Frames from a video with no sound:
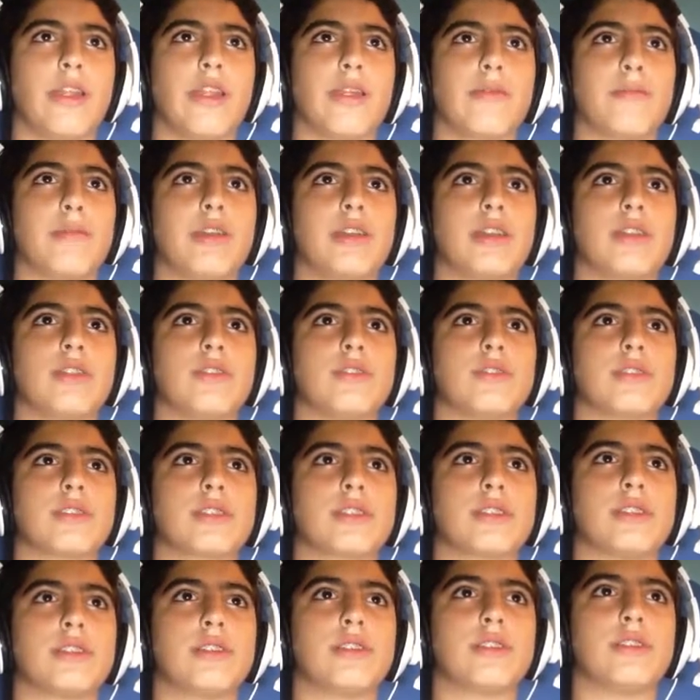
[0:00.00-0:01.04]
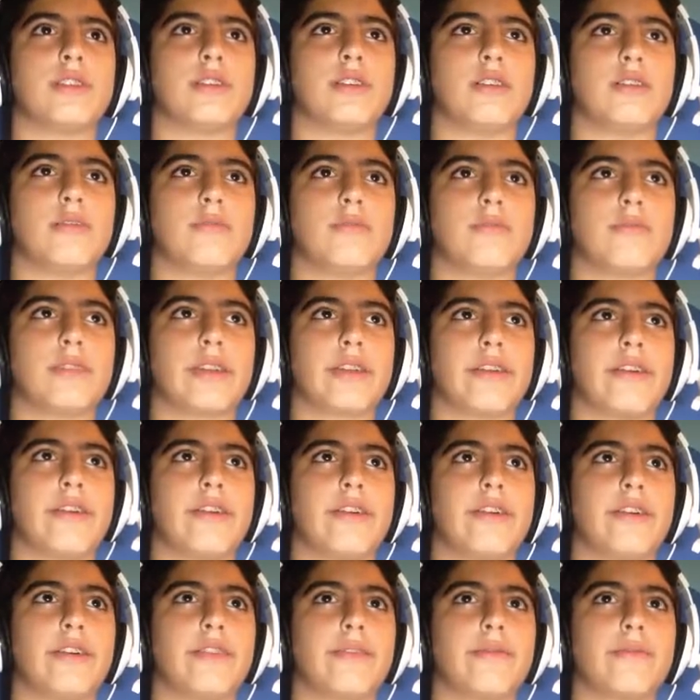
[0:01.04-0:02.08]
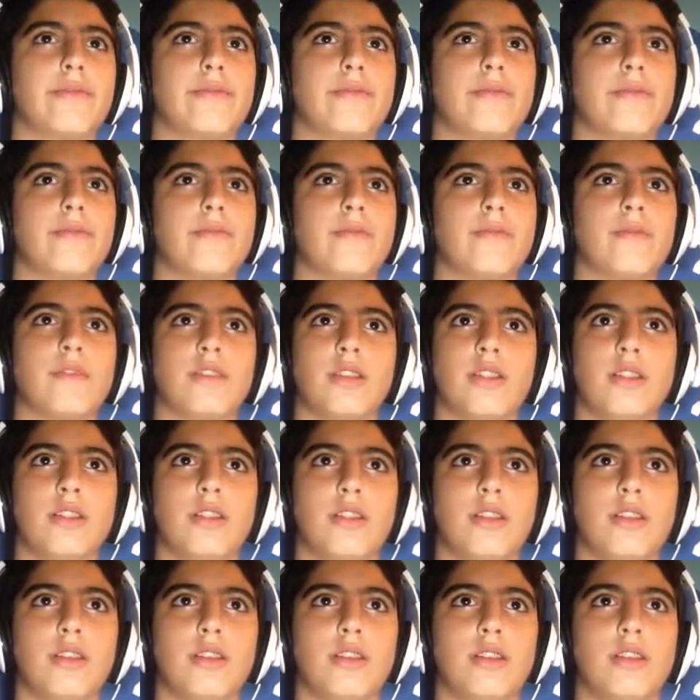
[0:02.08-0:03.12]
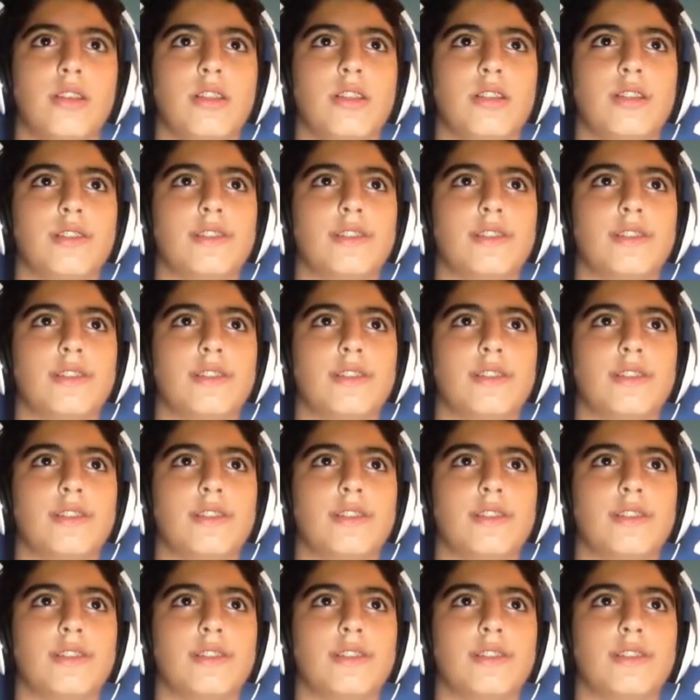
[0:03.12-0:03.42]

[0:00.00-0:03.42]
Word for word: my clothes again. Oh my god. Let's